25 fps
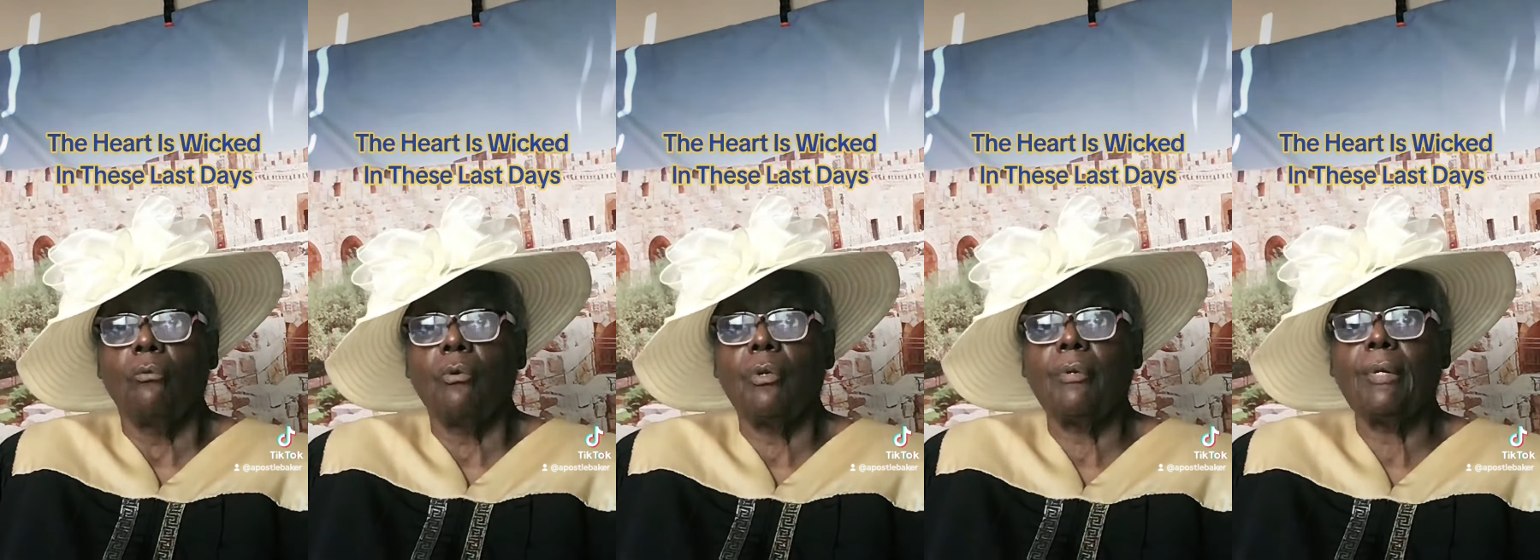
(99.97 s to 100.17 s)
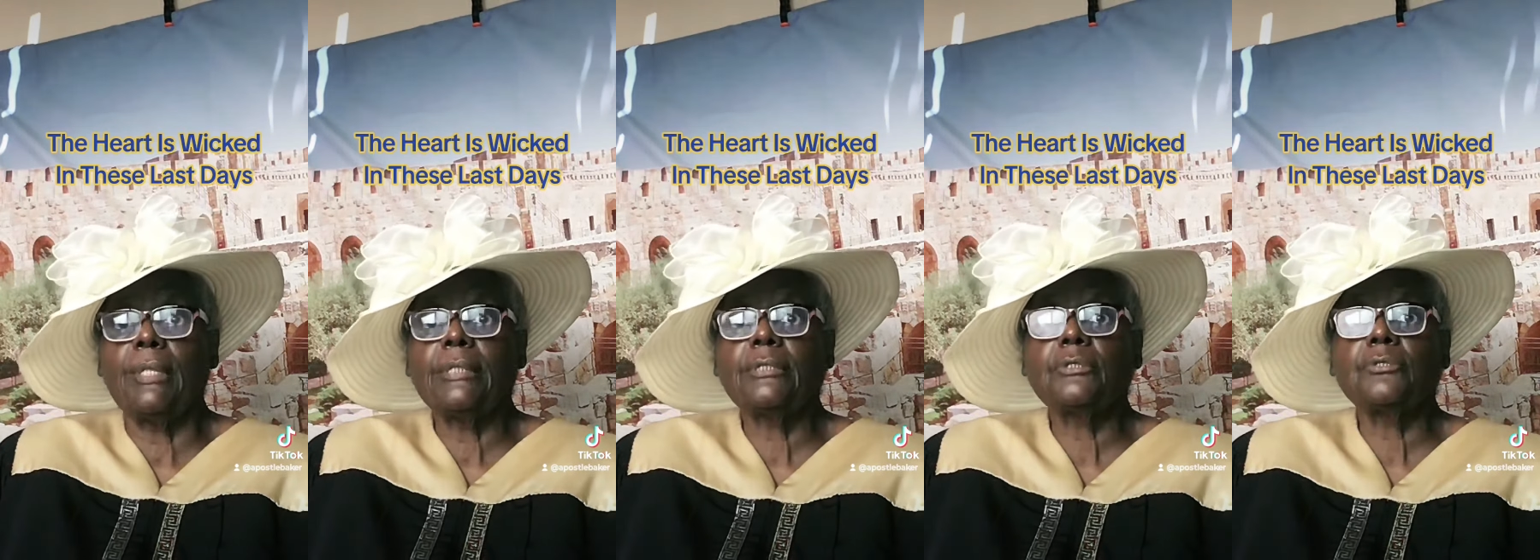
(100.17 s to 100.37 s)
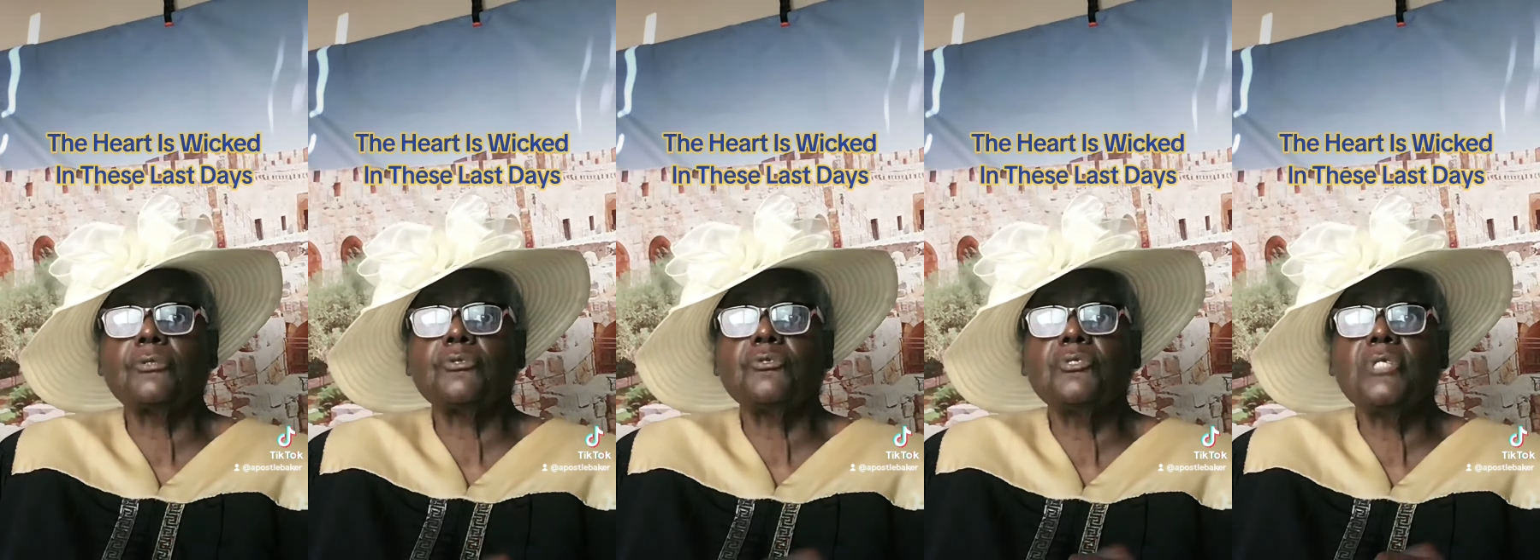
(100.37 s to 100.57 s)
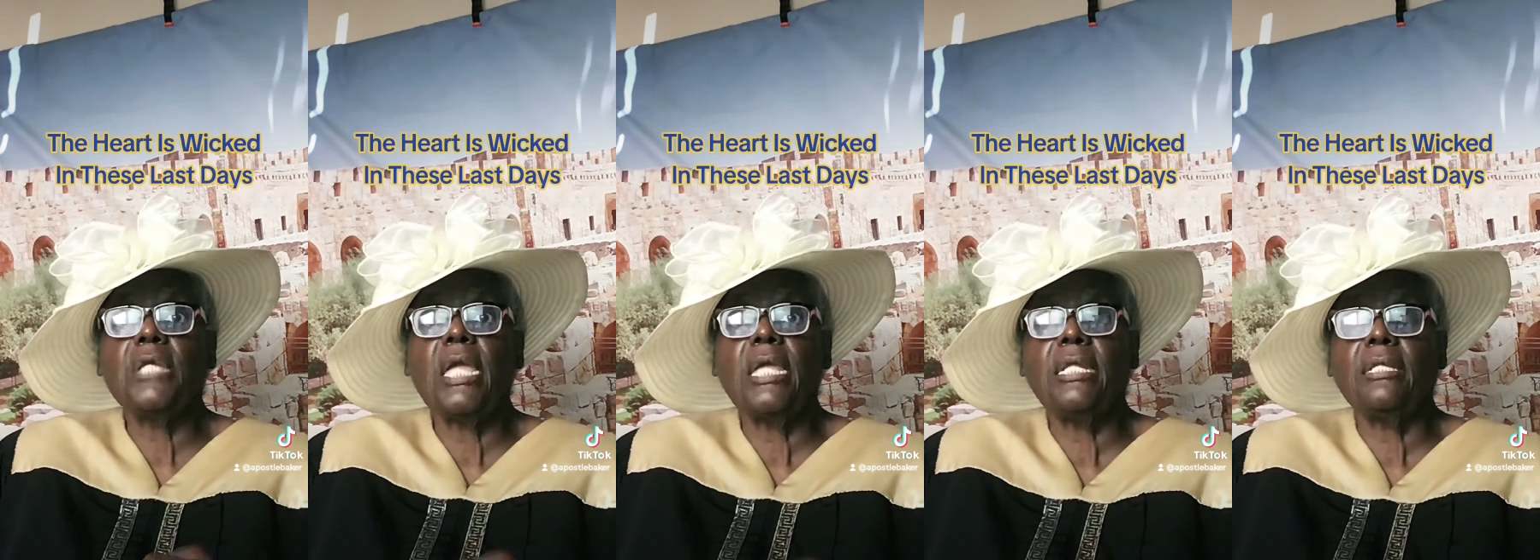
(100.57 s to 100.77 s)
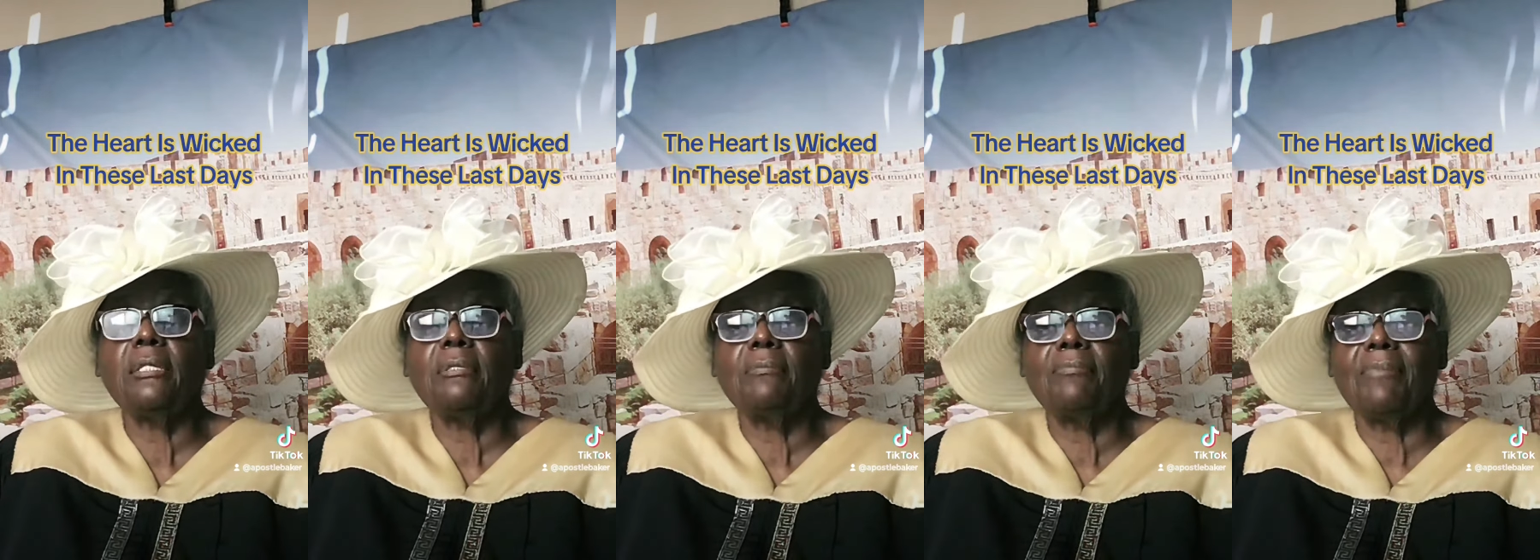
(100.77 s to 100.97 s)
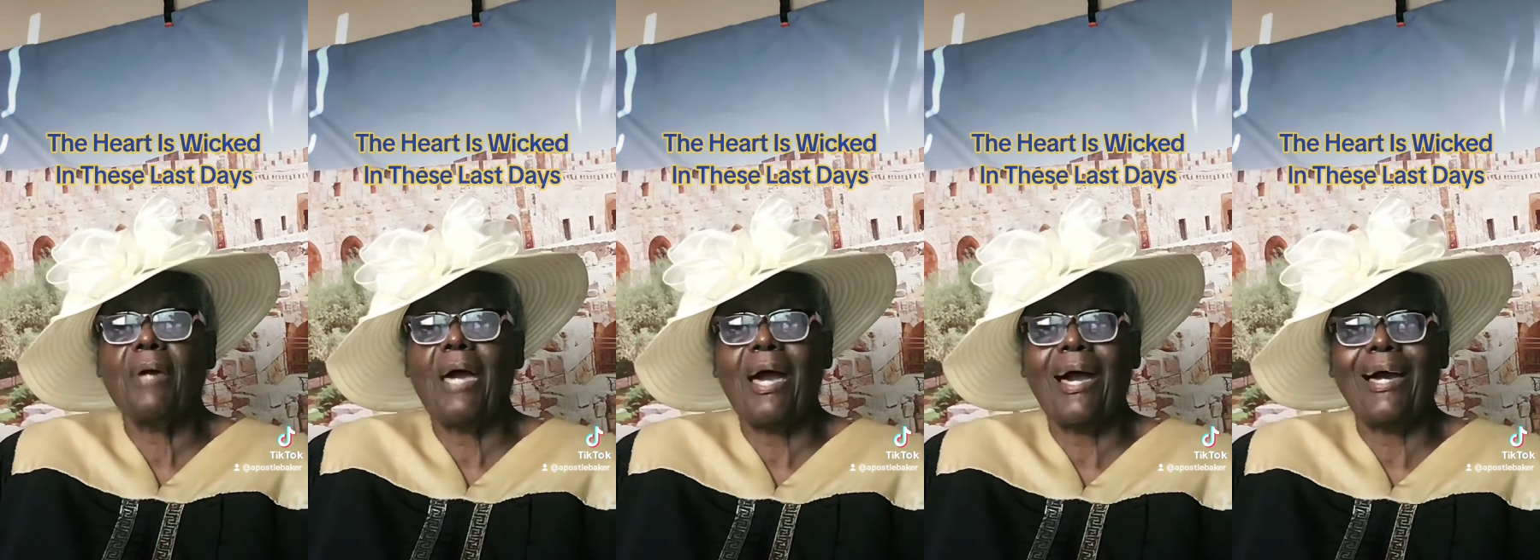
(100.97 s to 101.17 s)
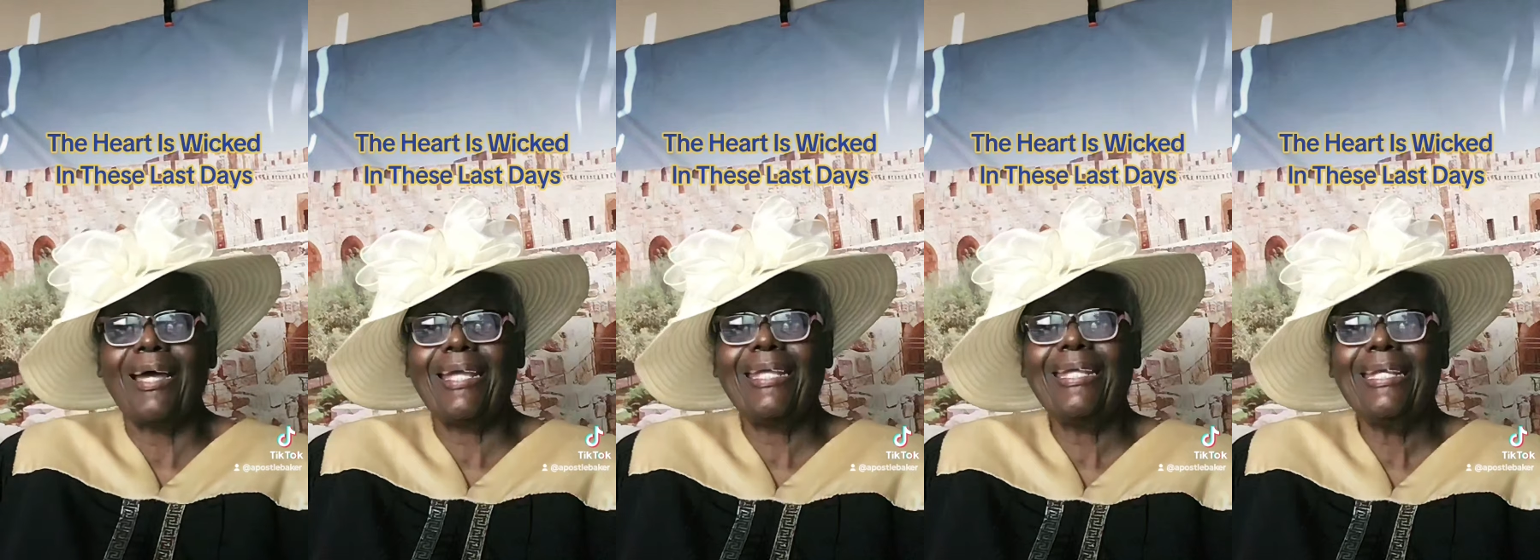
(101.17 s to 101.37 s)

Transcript: We weren't created by